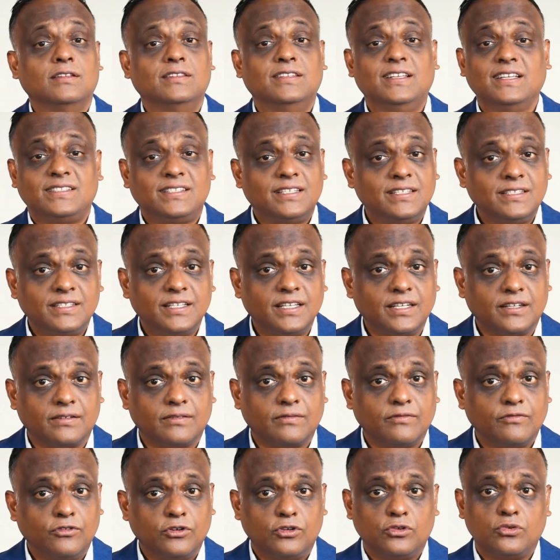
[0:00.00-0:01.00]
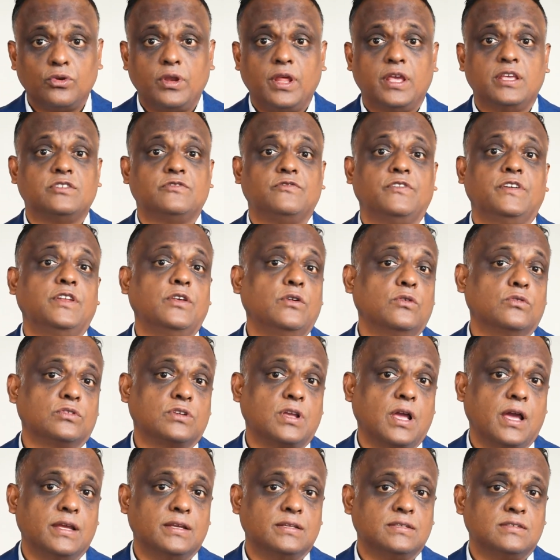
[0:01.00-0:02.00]
This is it for today's video,
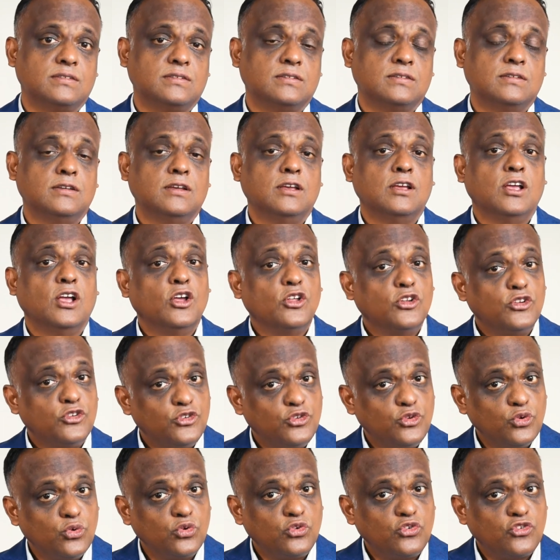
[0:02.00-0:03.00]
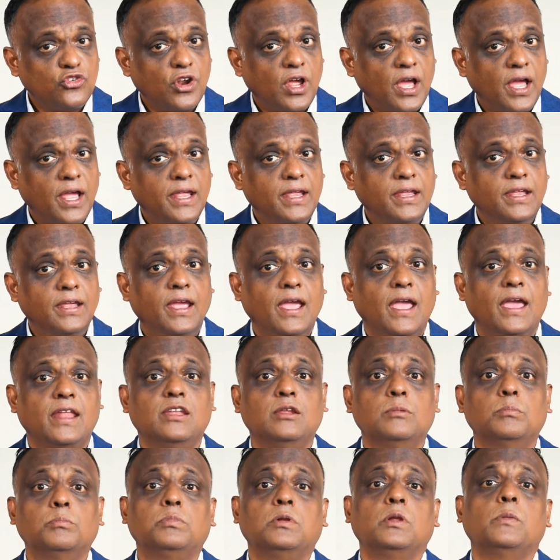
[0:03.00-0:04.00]
guys. Do try and
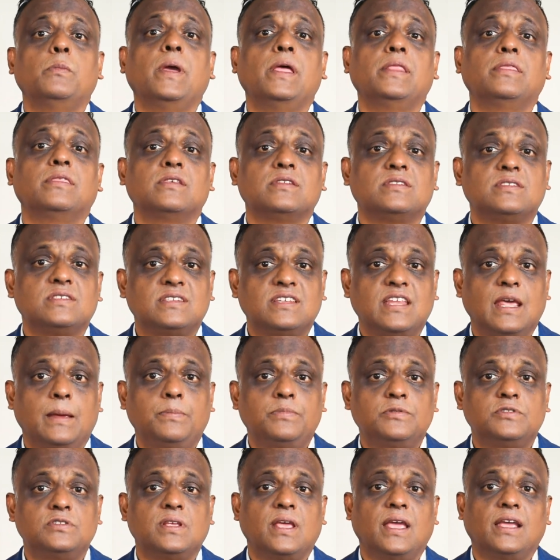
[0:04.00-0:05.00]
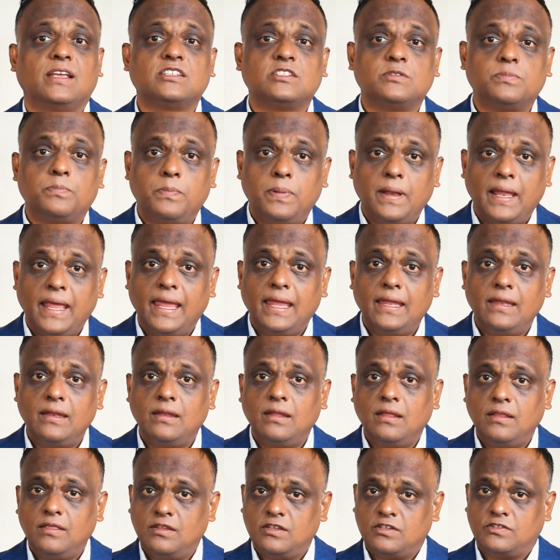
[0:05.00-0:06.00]
implement the steps
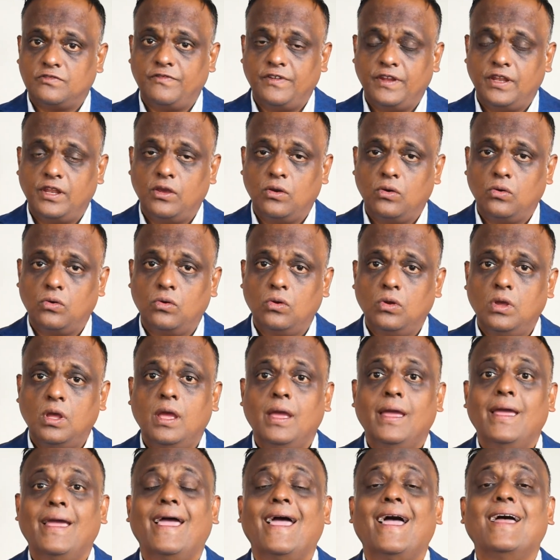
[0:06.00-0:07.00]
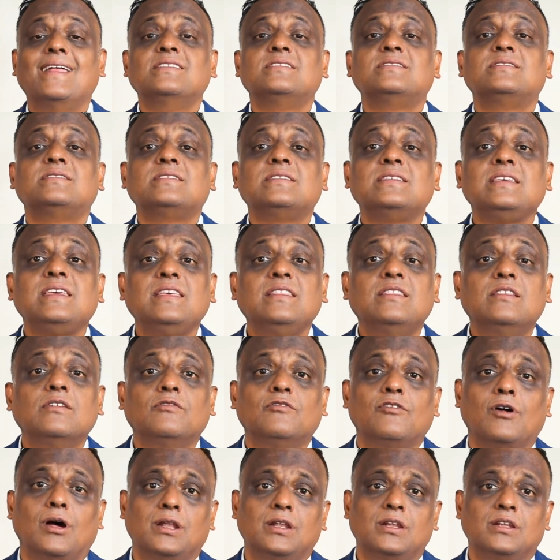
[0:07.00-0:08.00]
explained in this video and see the
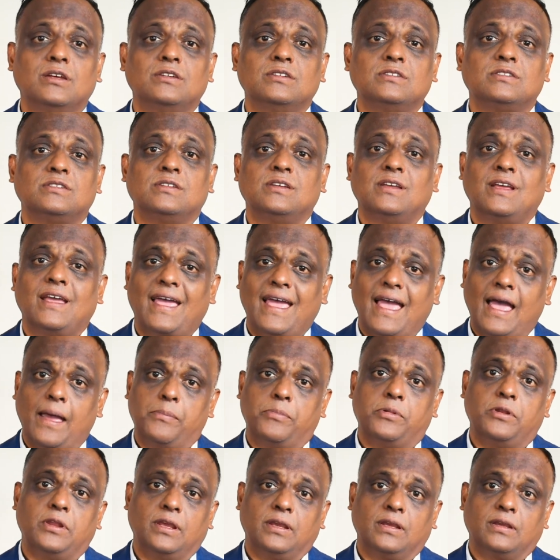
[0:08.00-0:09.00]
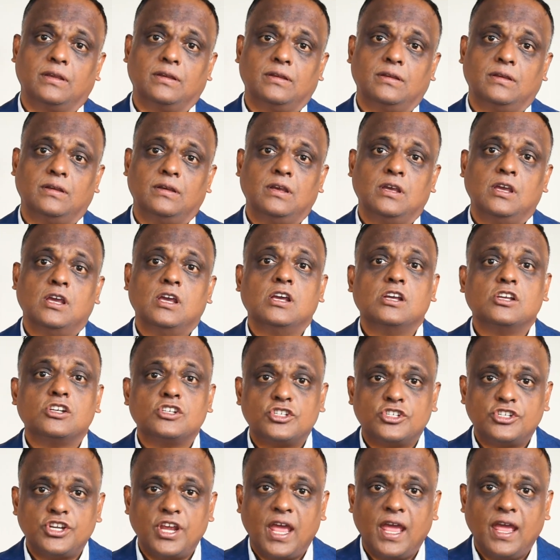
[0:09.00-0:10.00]
wonders happening.
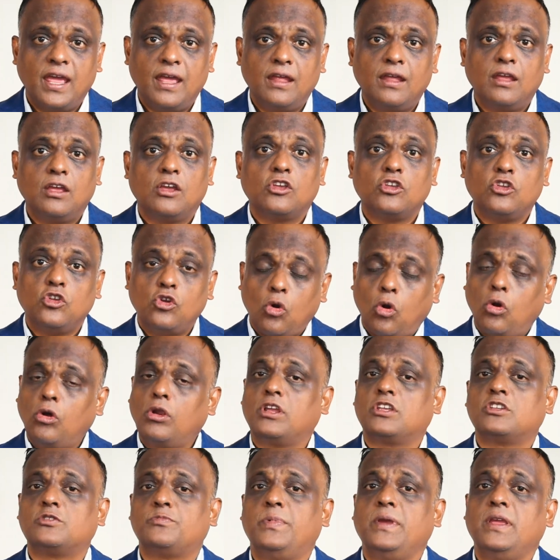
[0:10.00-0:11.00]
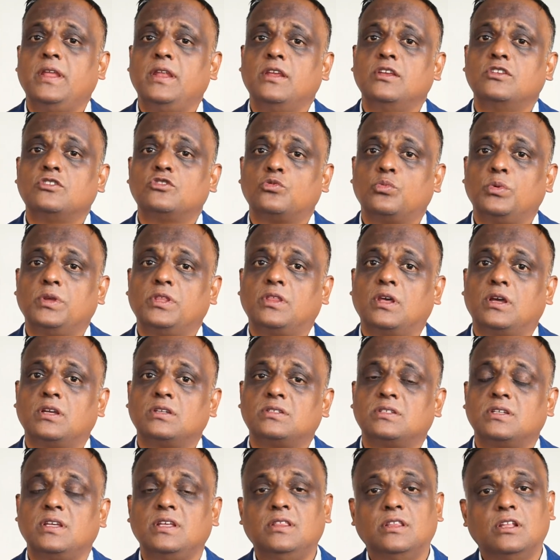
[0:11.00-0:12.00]
Share your experience with
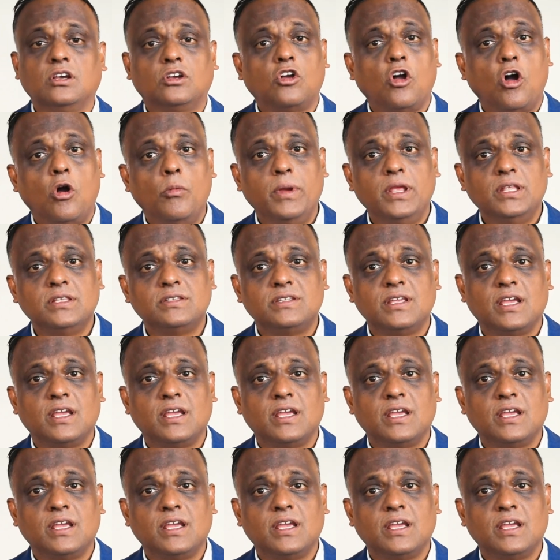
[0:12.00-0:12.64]
us in the comment